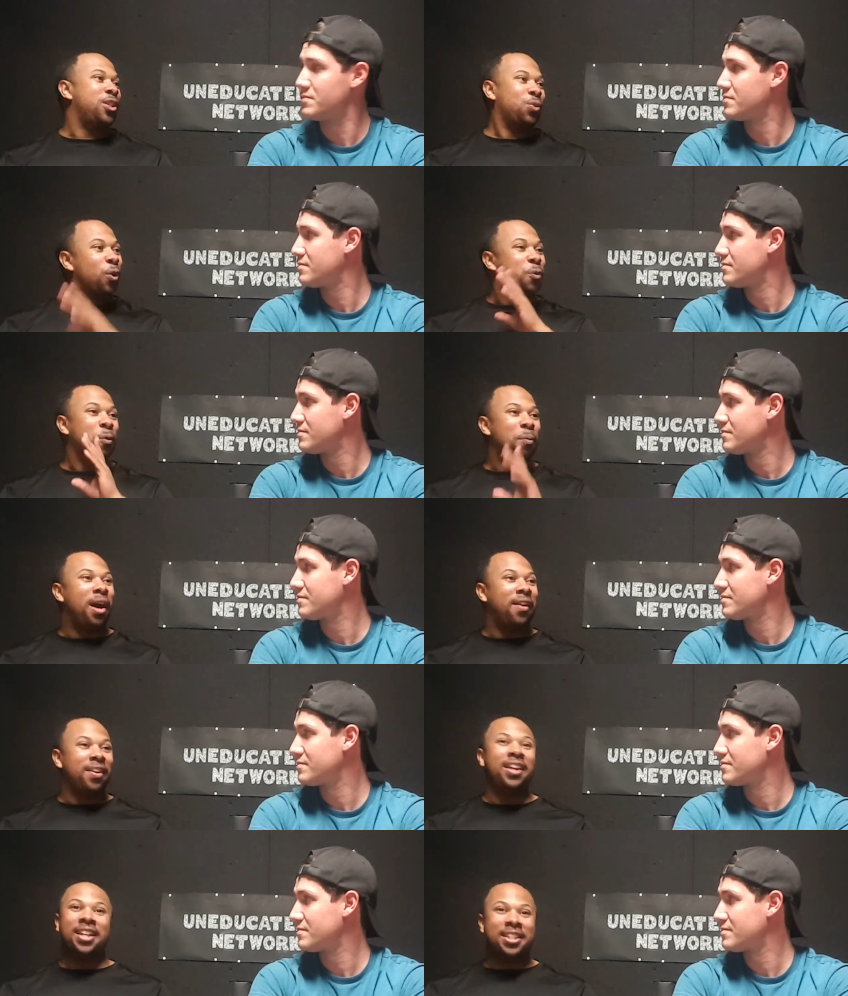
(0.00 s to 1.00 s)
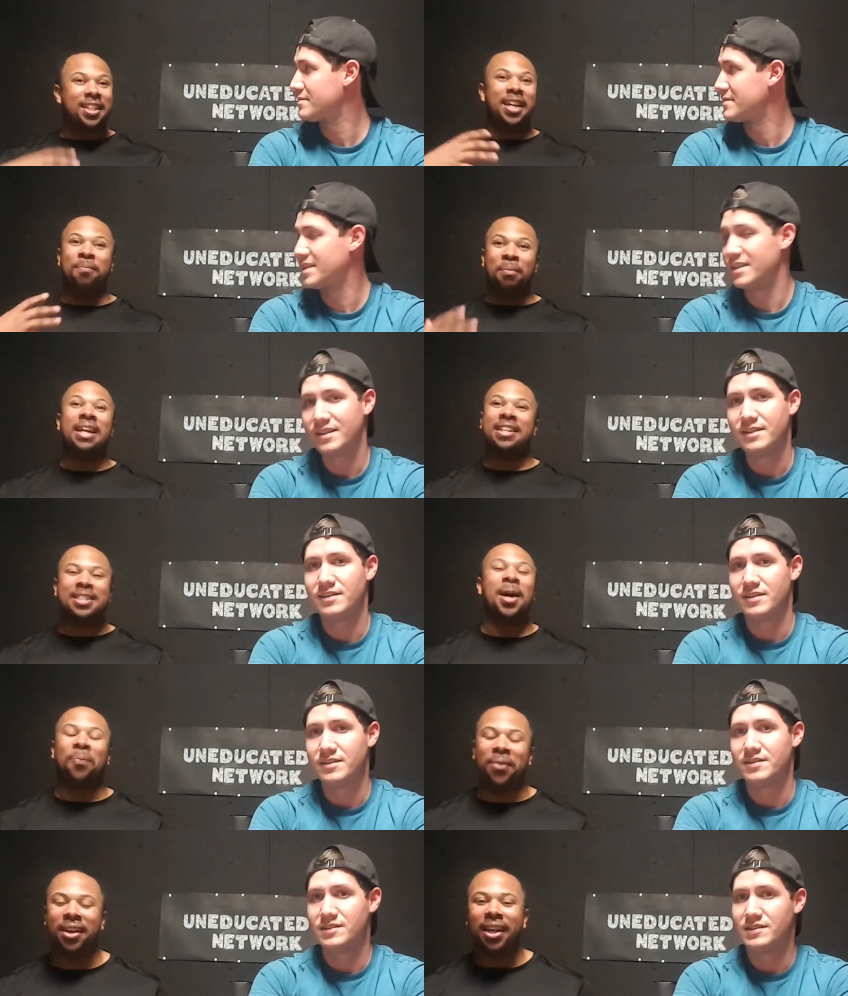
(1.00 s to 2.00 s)
Speaker 1: just whisper about it. It, it means
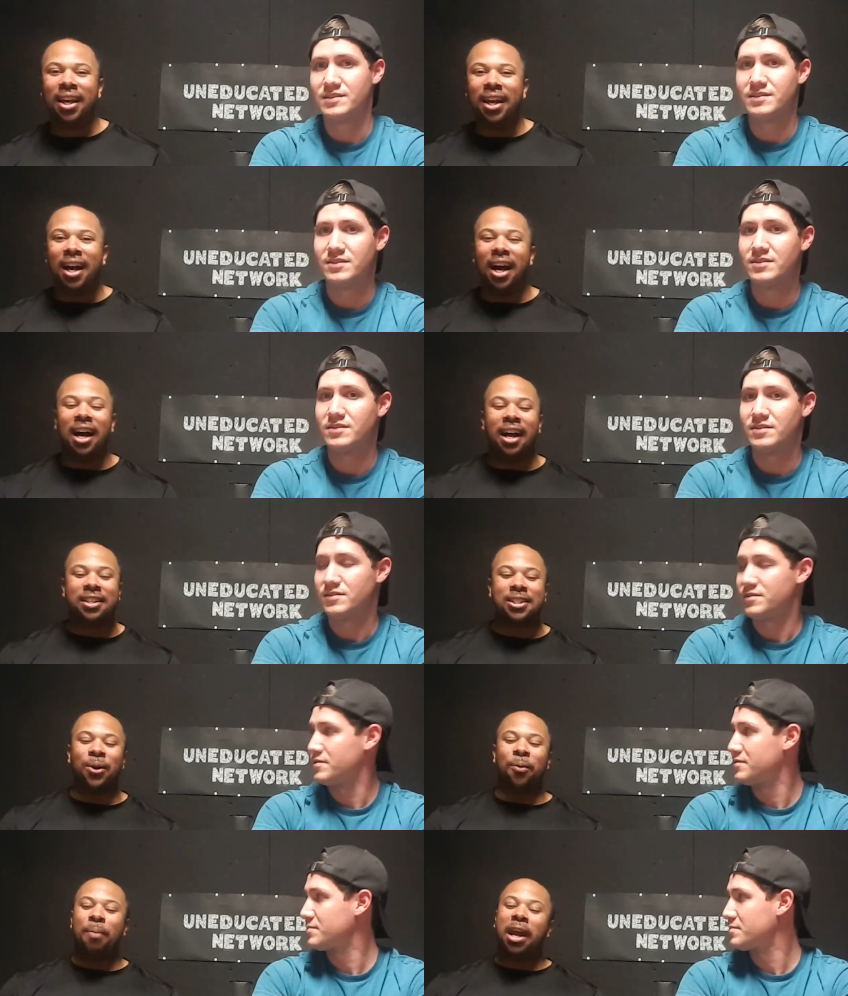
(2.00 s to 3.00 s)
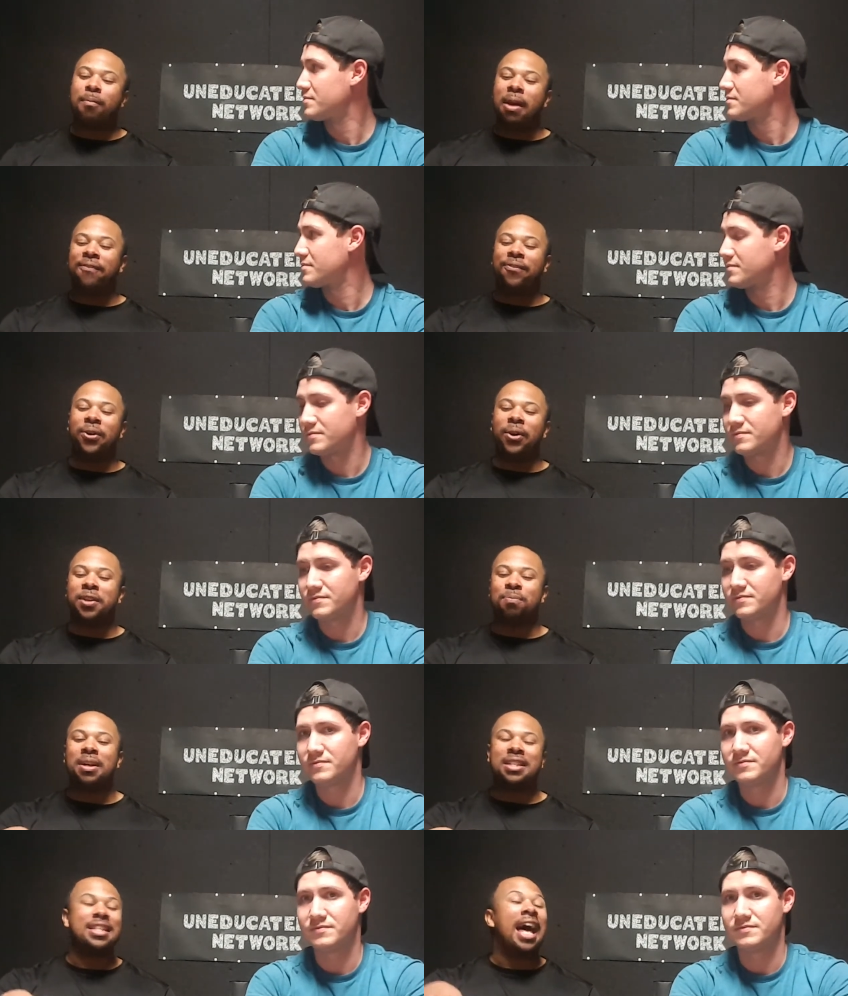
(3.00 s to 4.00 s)
something. Uh, so Baker Mayfield, as
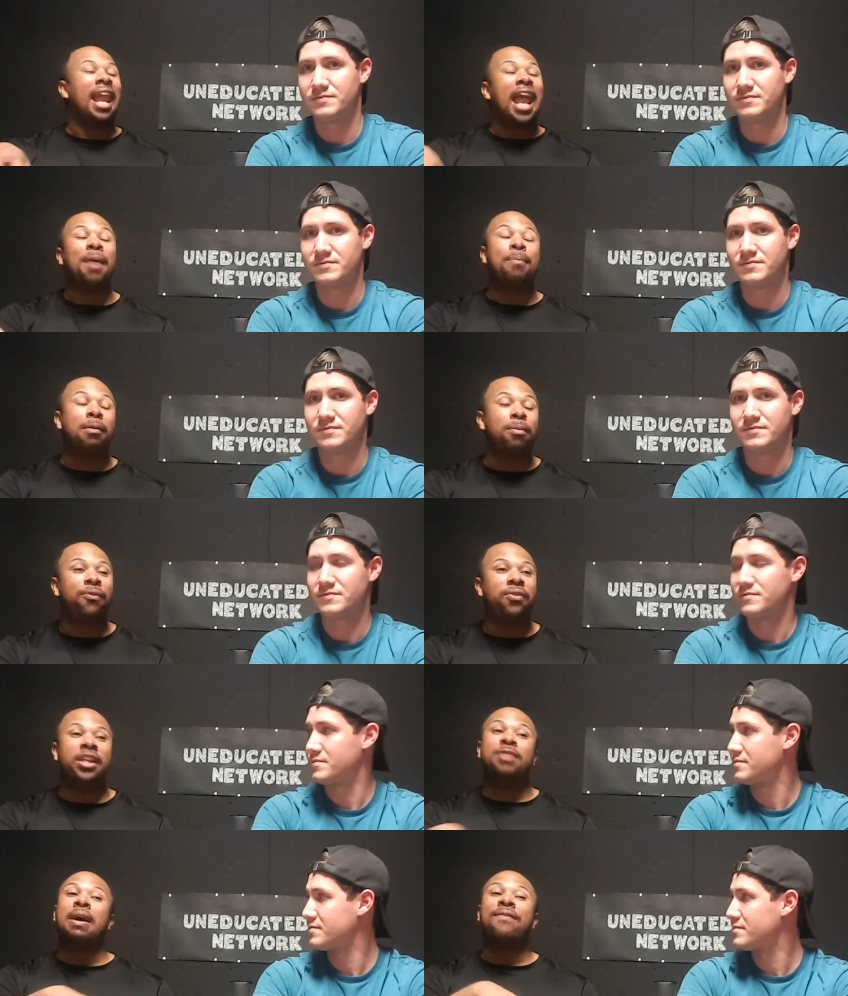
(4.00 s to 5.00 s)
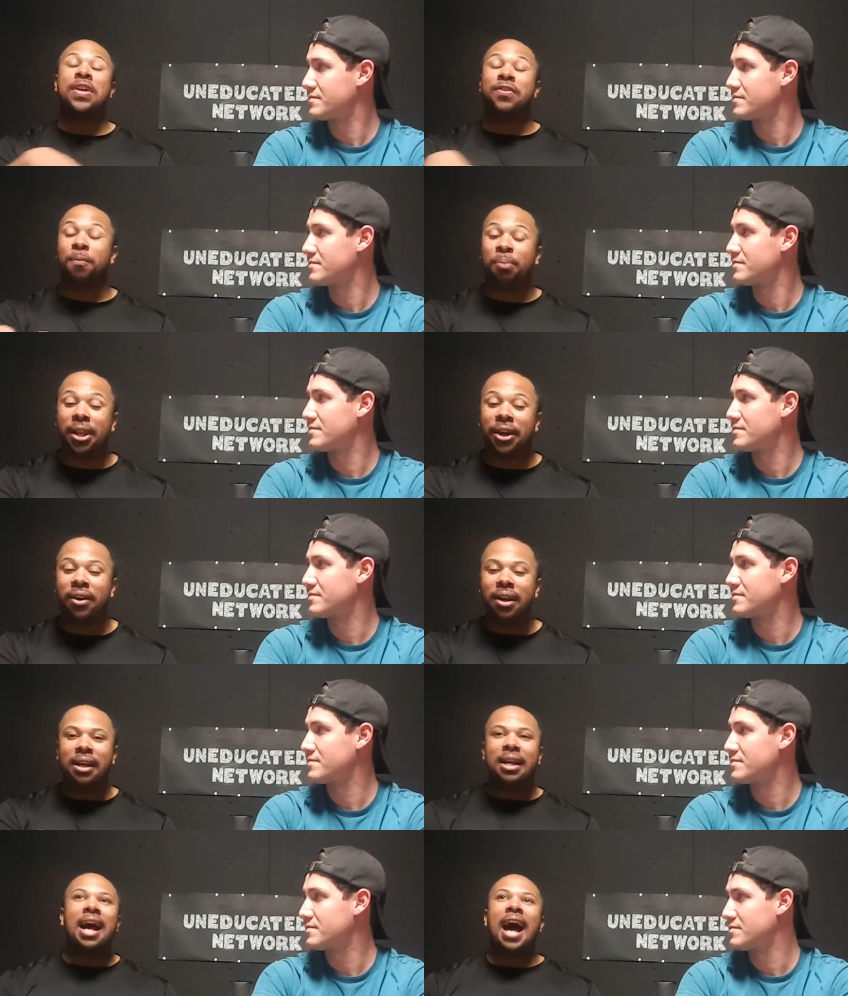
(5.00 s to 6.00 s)
much as I like Baker Mayfield, he's my favorite player.
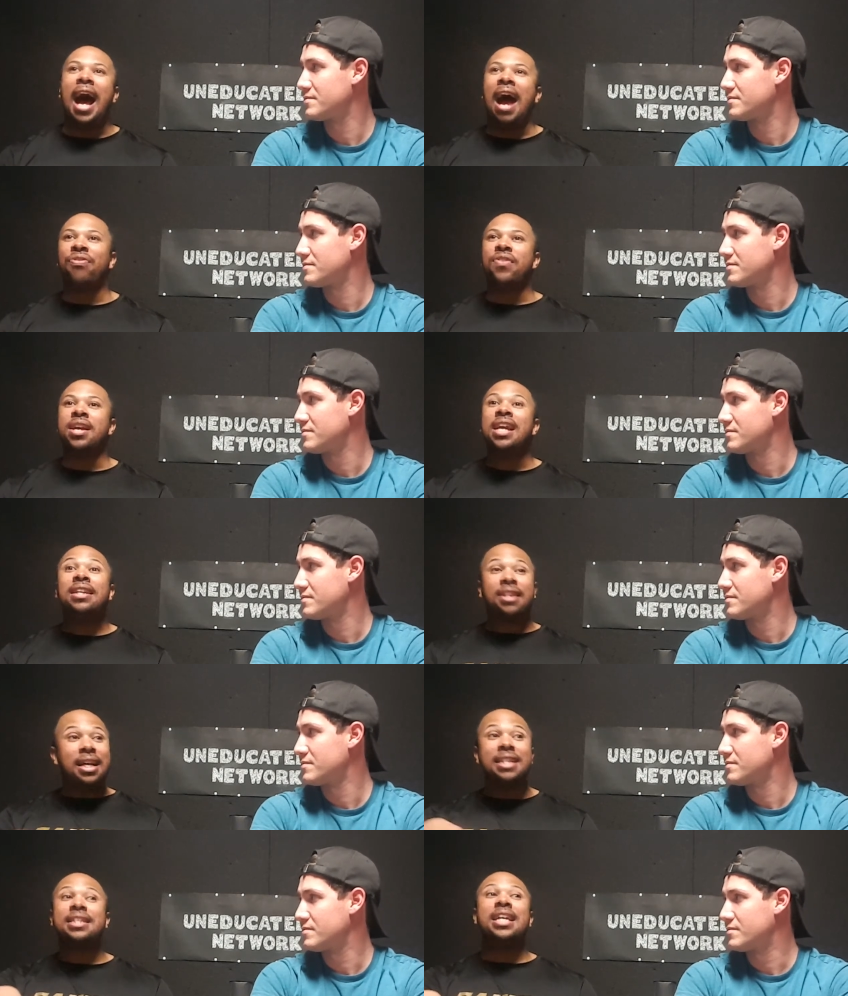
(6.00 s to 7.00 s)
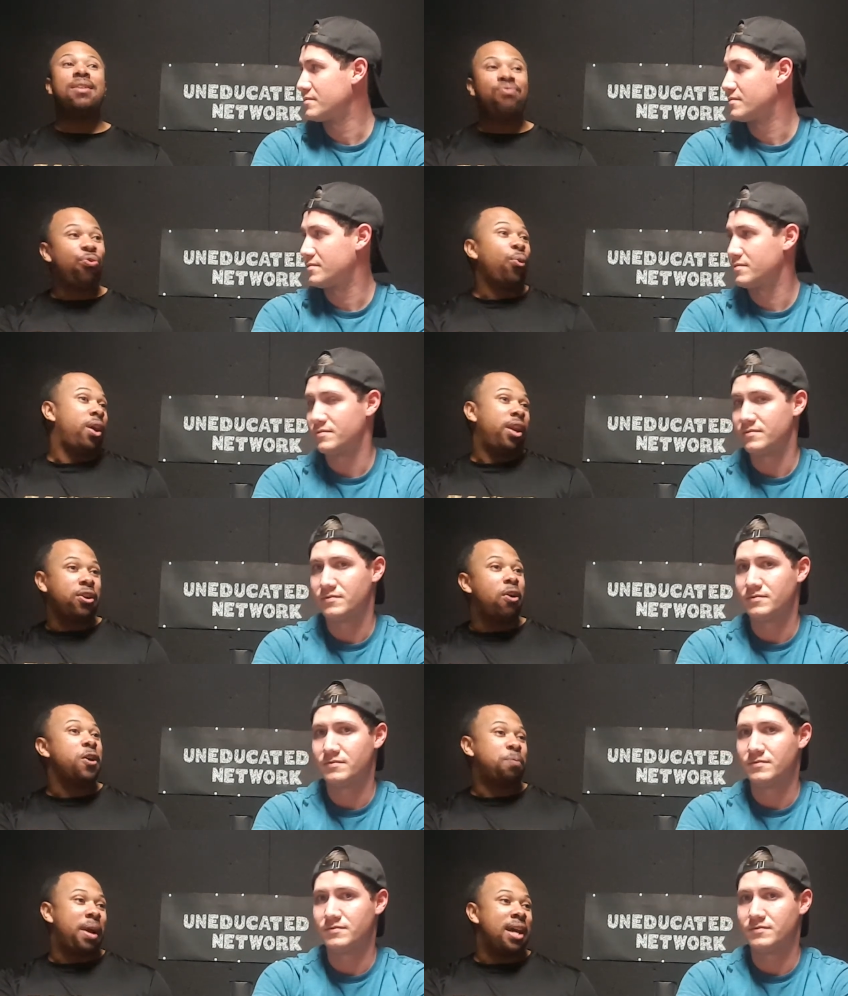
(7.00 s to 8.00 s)
I think he does get 300
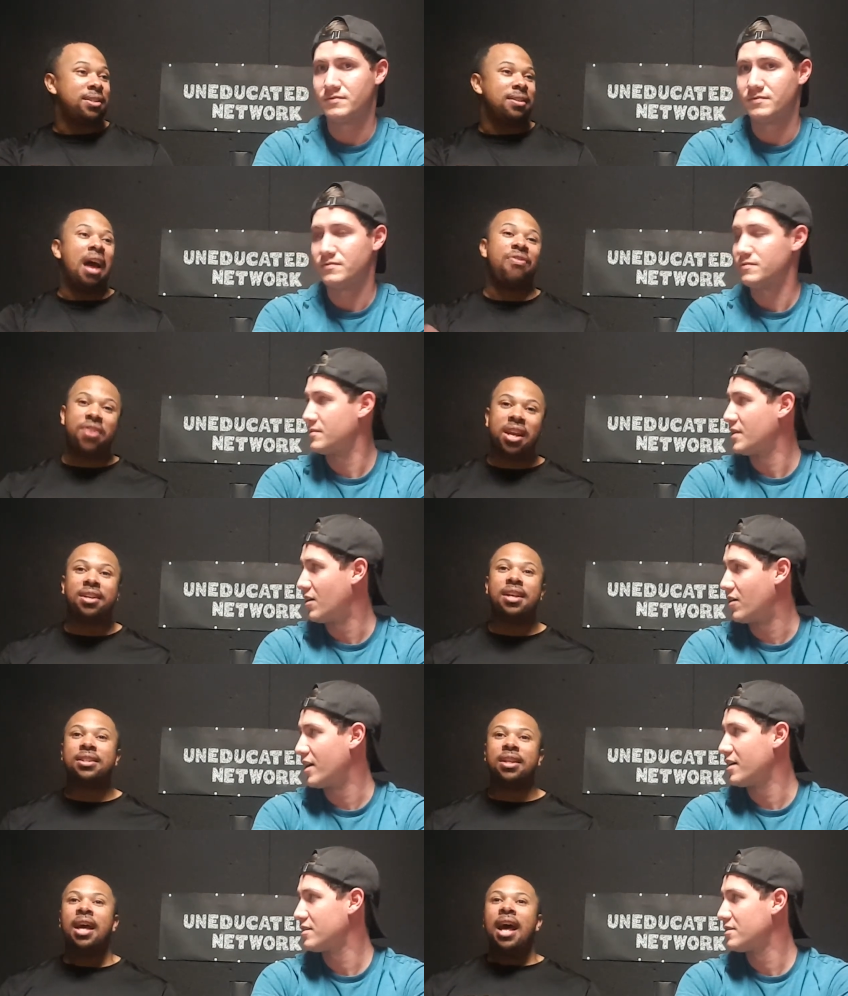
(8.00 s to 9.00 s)
yards passing. I think he All does. Right.